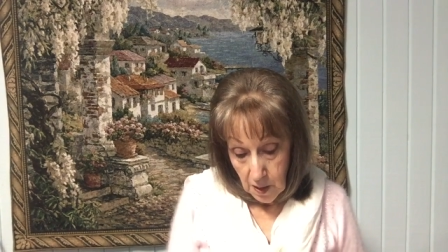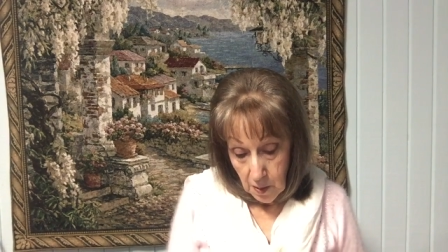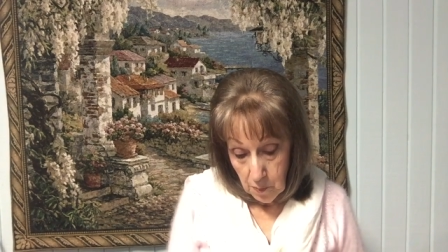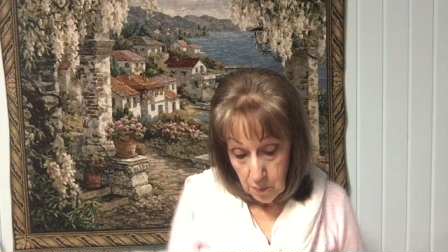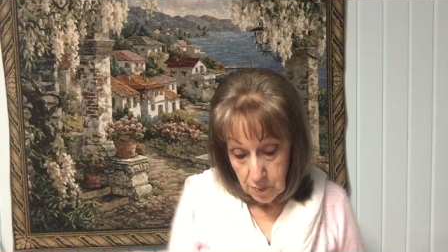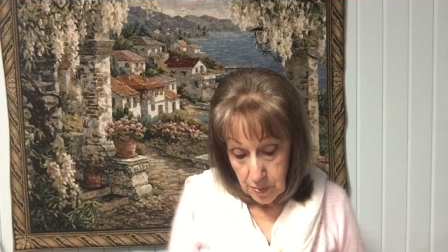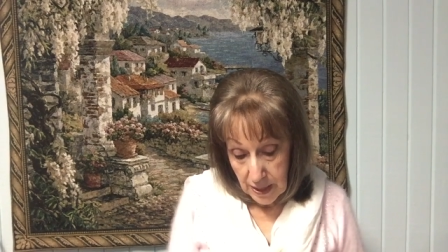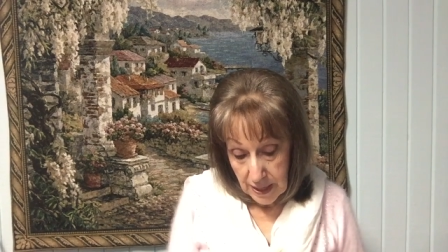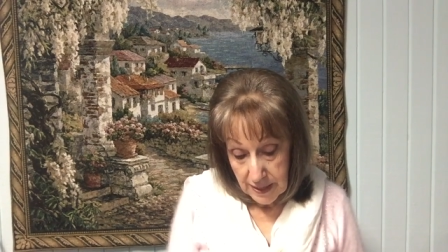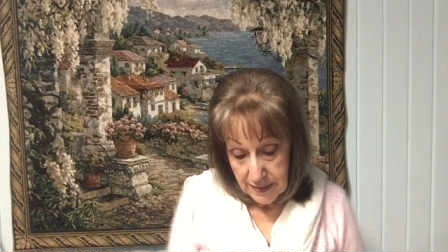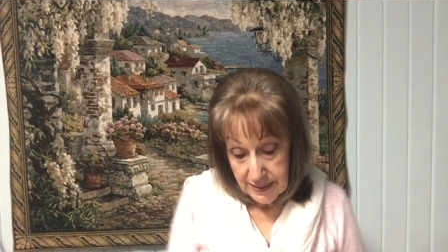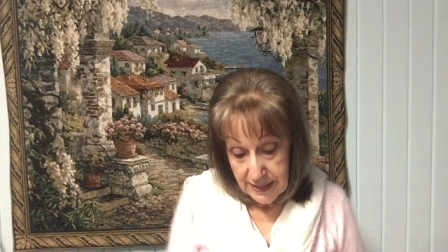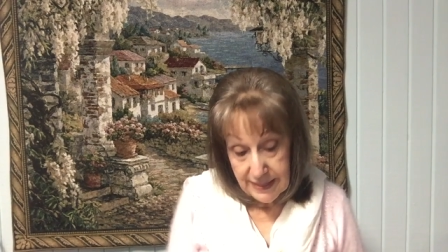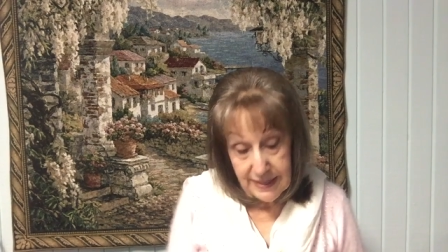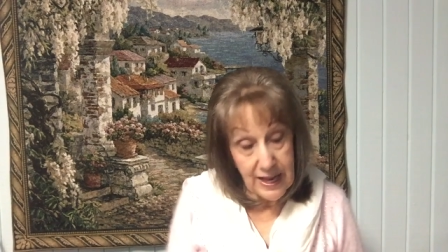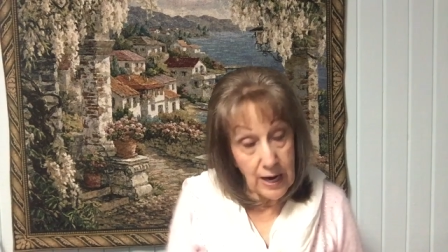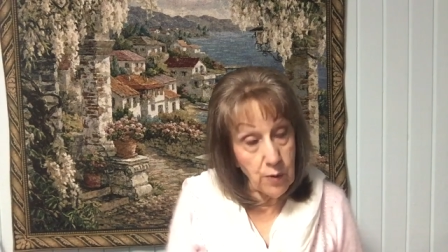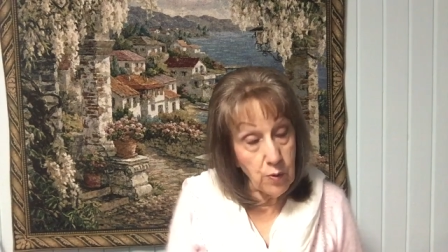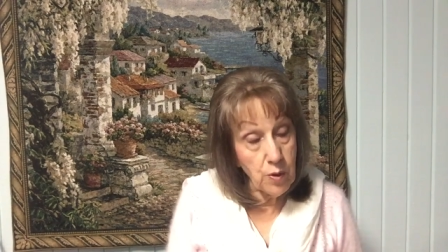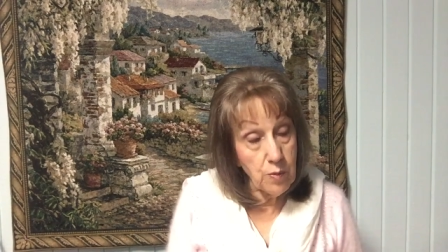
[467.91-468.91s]
But
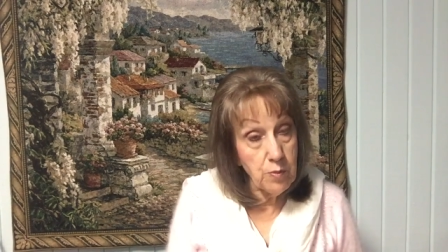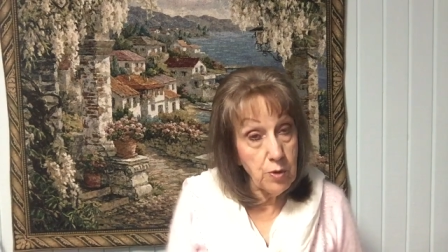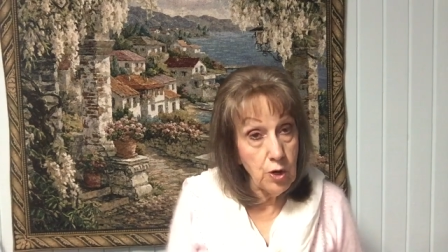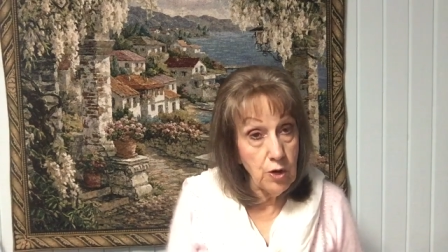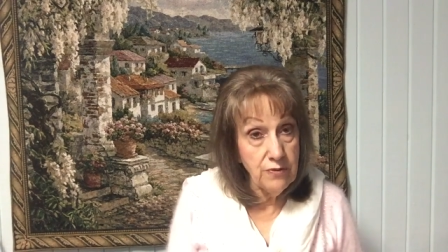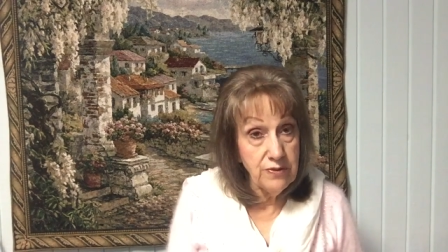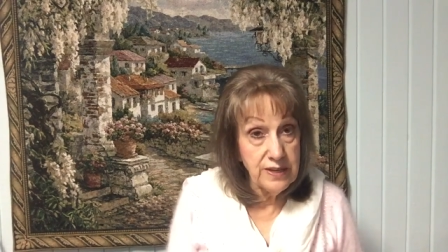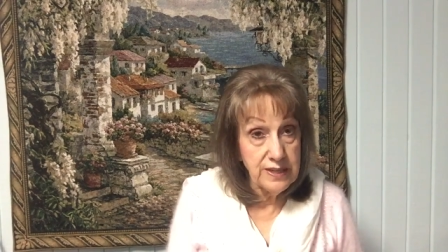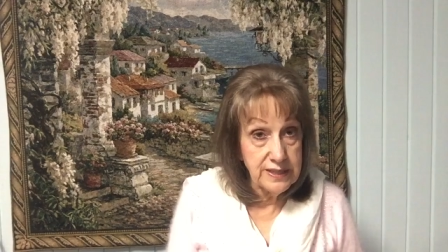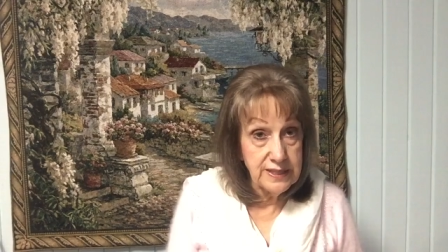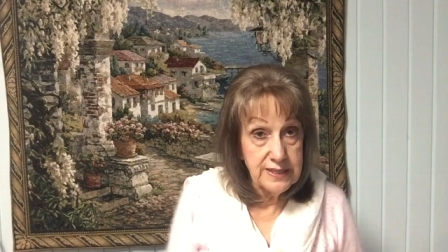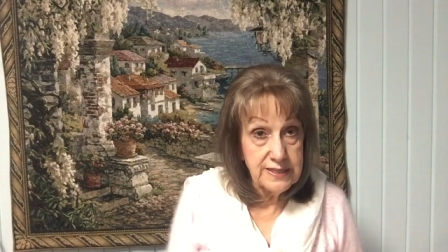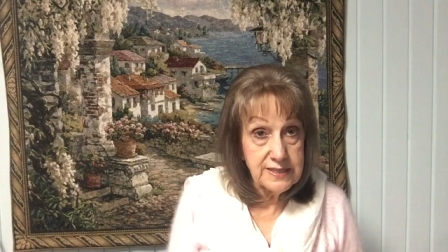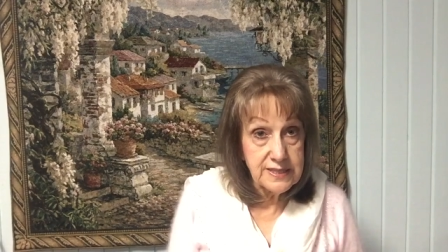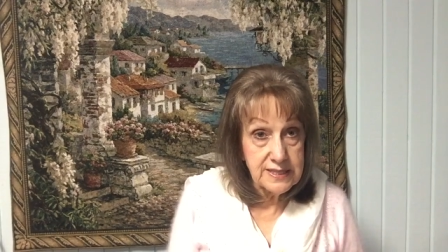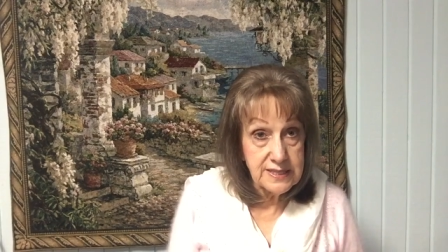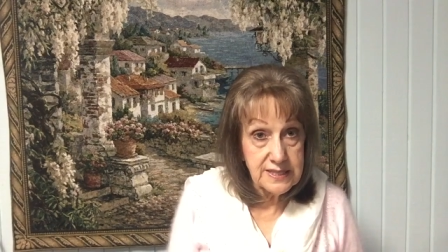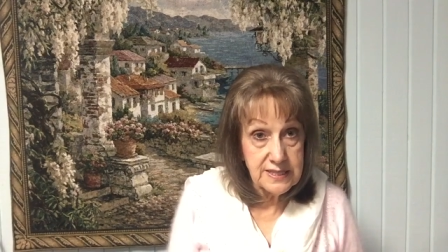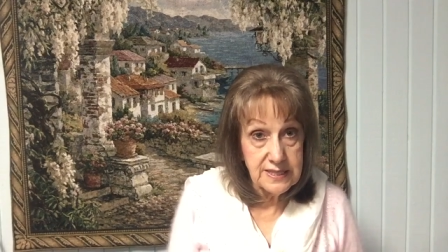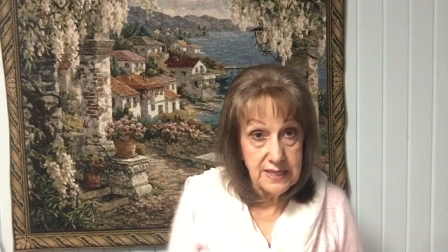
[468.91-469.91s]
they were moving these
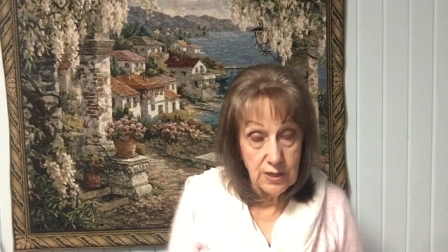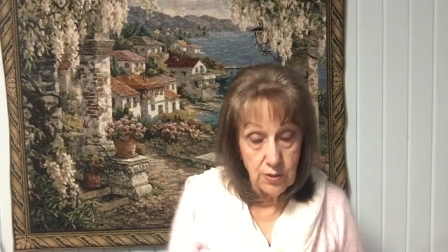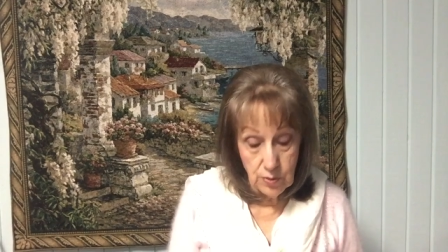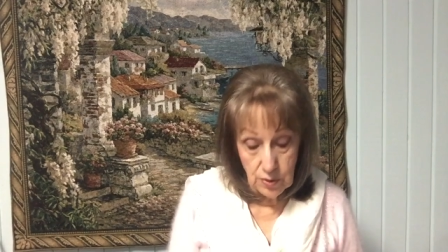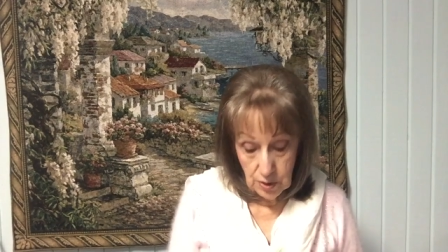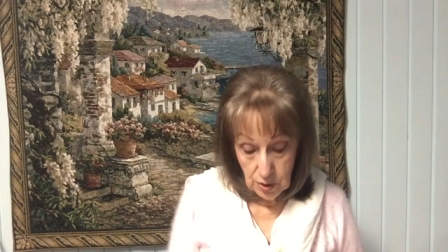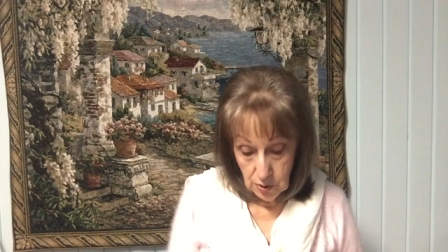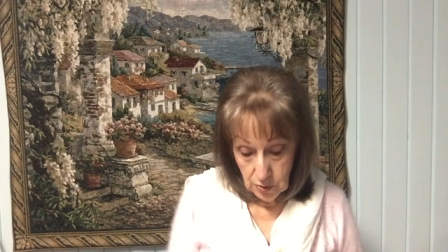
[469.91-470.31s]
to secret